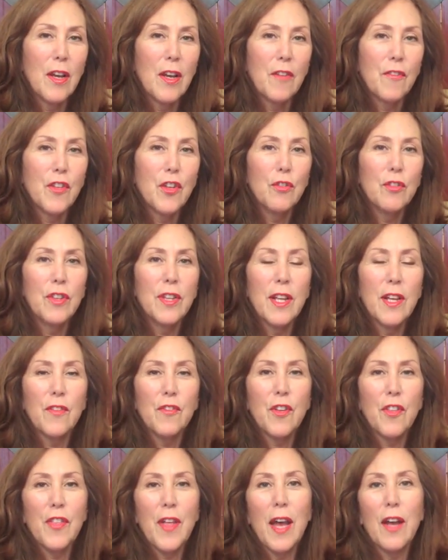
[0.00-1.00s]
If you lived
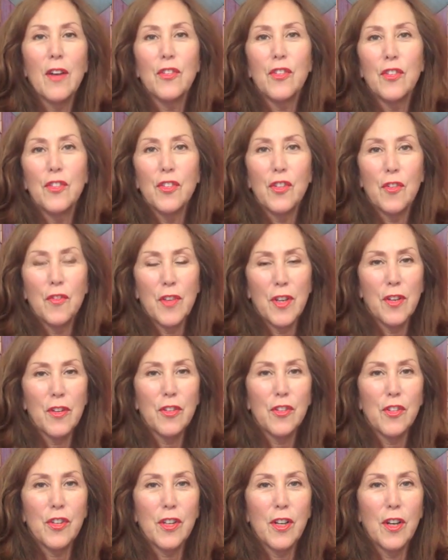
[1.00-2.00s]
thousands of
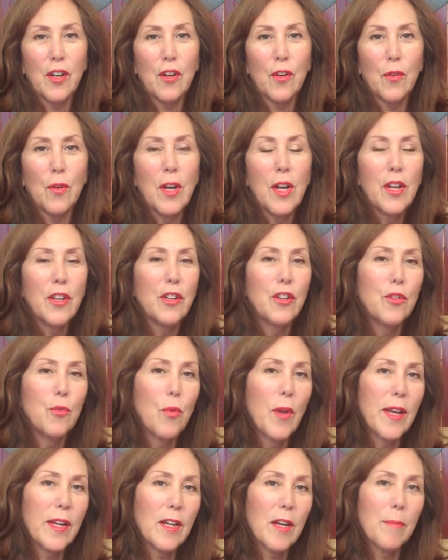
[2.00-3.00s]
years ago, you'd
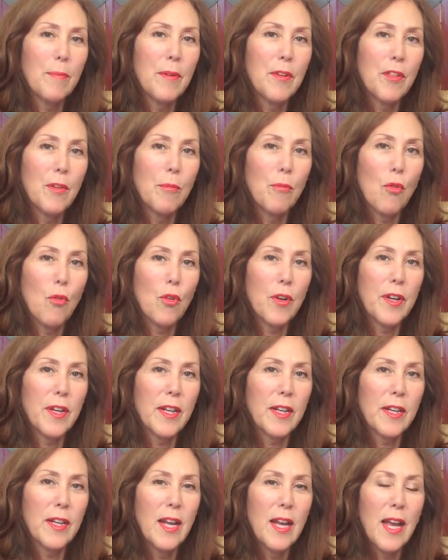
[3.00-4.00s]
wake up in the
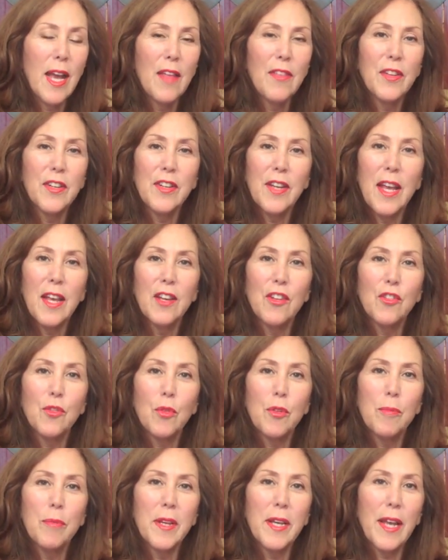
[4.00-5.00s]
morning and the days
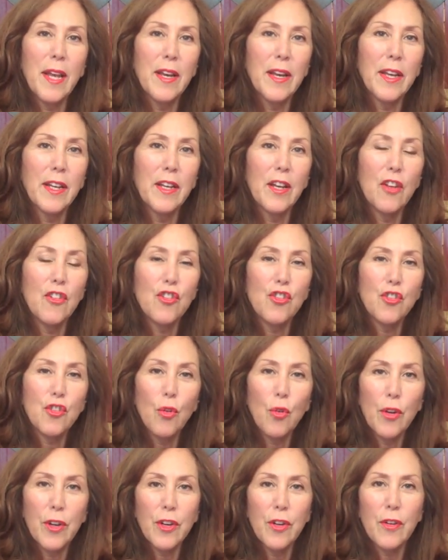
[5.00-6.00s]
would be getting
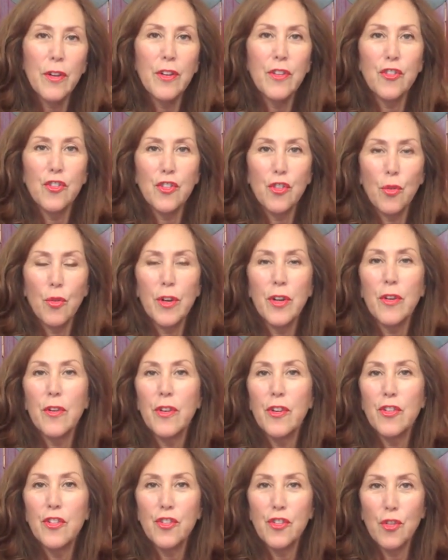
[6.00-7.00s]
shorter and shorter
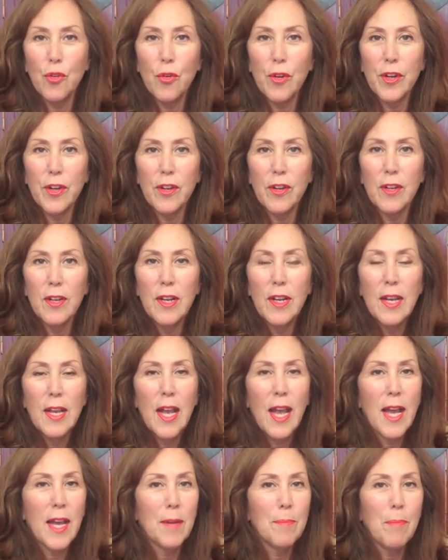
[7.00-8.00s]
and shorter.
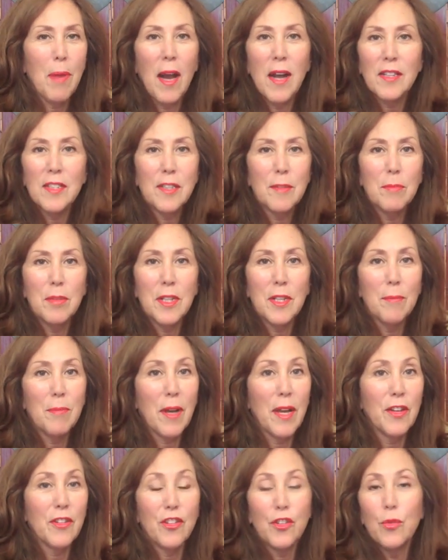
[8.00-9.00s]
And possibly
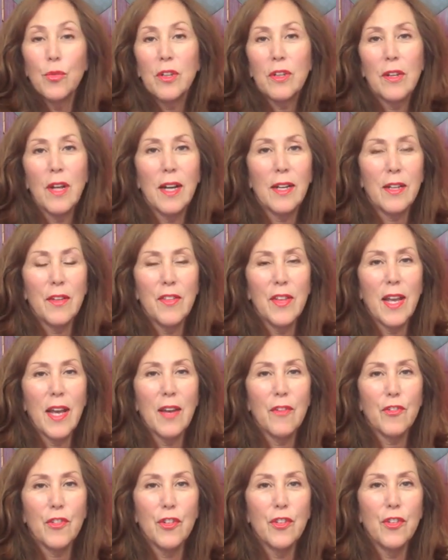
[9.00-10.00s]
by 2 o'clock in the
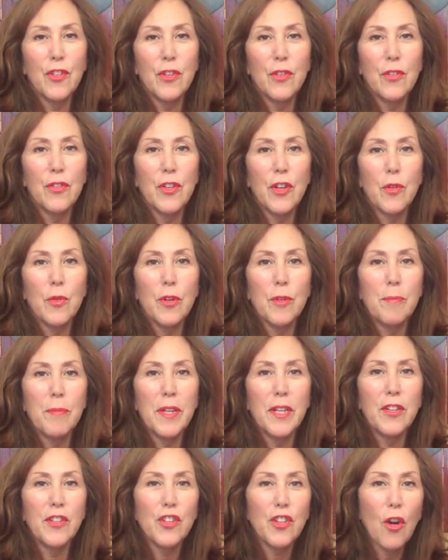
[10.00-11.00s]
afternoon, there would
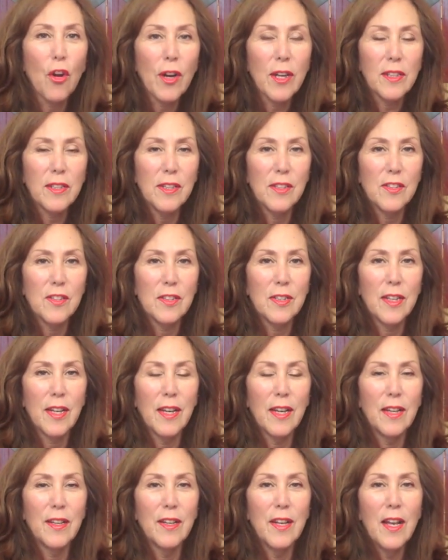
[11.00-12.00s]
be darkness
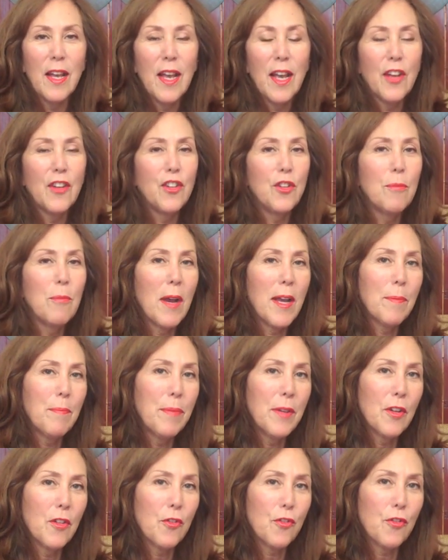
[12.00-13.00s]
again. And you might
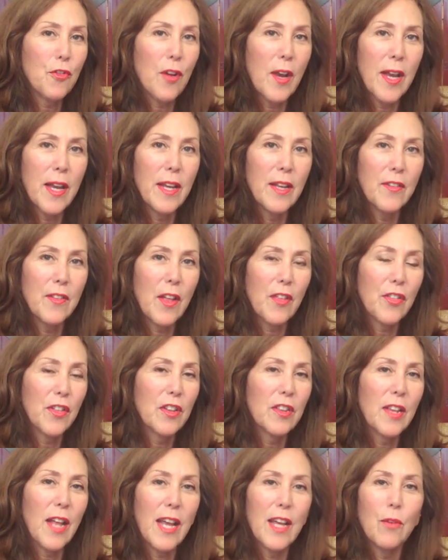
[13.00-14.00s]
be afraid that the
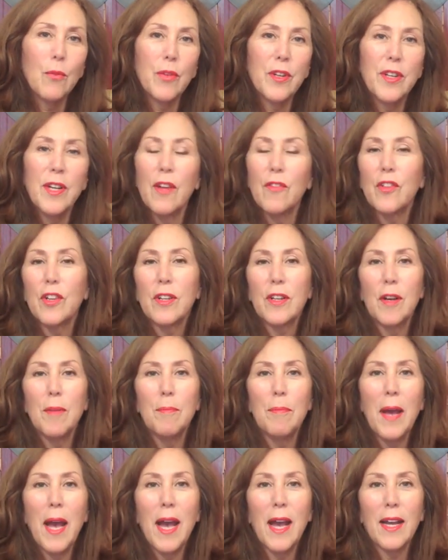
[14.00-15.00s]
light would never come
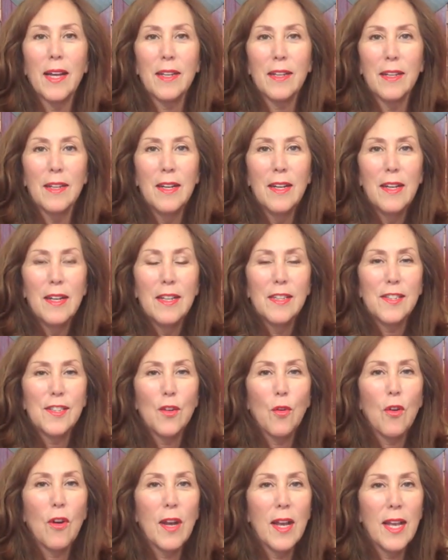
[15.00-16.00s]
back.
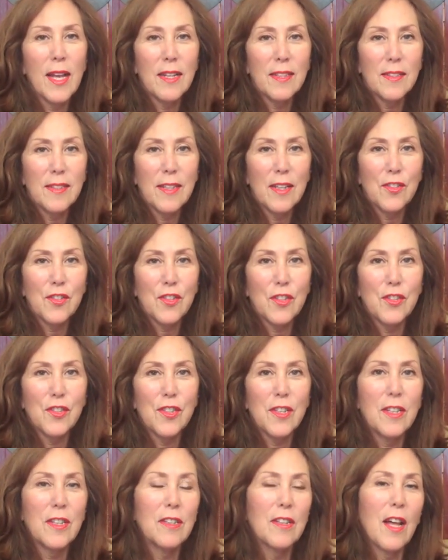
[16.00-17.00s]
So our ancestors
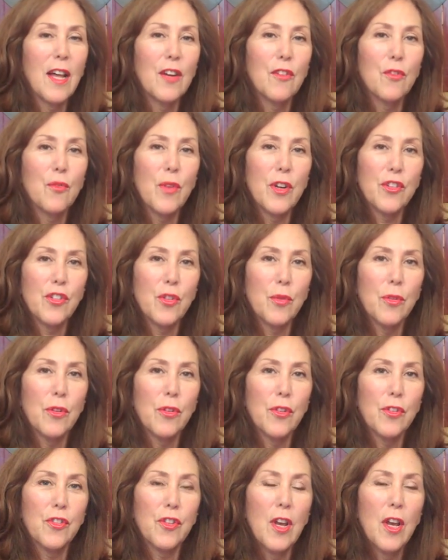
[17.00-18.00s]
did a lot of
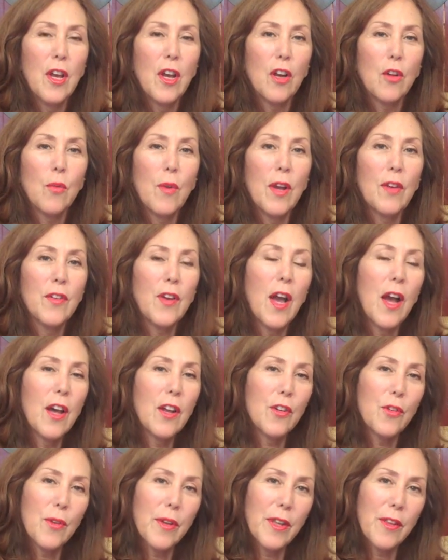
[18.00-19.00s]
rituals around
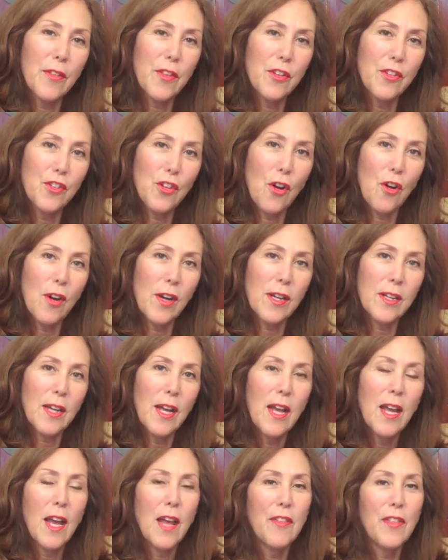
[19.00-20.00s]
honoring the dark
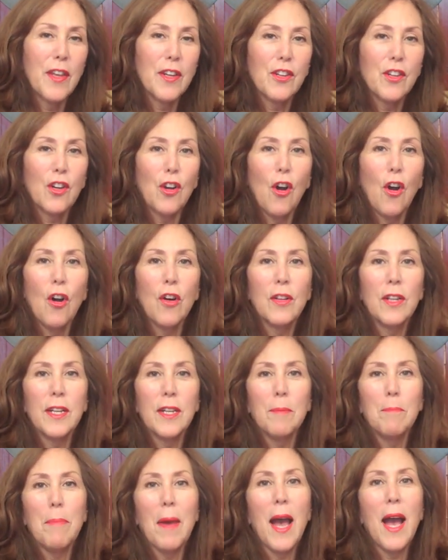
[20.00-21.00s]
and then
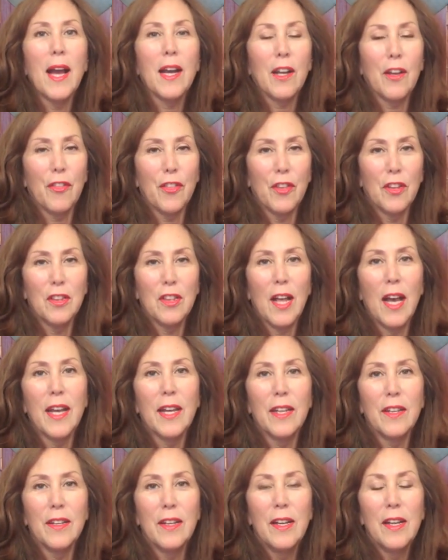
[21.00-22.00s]
calling back the
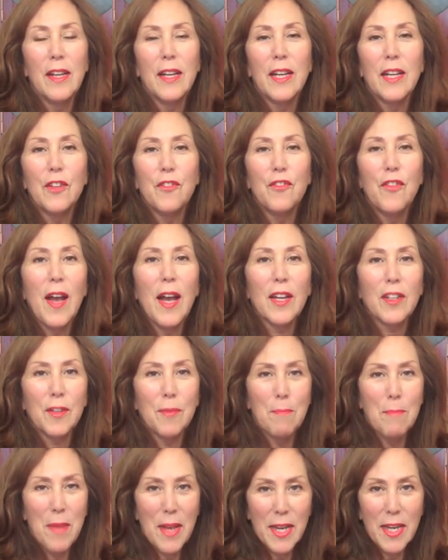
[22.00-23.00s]
light. In fact,
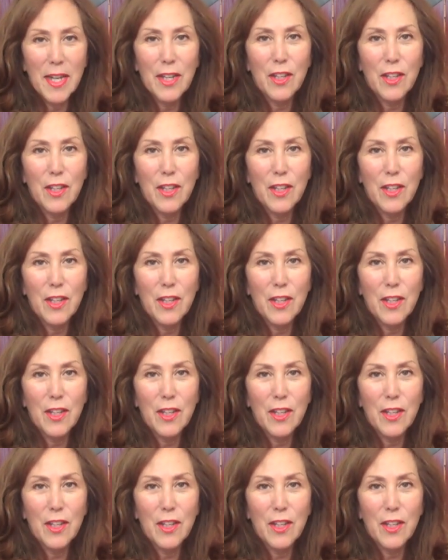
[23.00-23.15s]
many